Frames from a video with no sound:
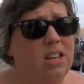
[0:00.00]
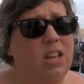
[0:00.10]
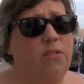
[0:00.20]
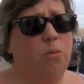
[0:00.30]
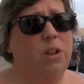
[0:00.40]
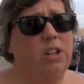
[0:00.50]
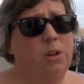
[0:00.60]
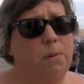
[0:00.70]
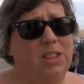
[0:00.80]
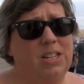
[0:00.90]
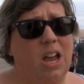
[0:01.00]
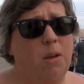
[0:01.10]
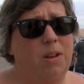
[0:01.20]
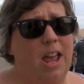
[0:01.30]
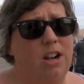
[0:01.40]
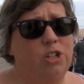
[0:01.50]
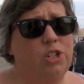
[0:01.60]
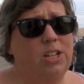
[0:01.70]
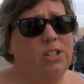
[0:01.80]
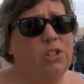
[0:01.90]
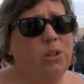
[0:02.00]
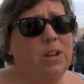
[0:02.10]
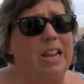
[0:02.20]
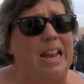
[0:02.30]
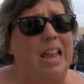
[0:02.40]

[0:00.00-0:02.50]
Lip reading: if you're willing to put the time and energy into it.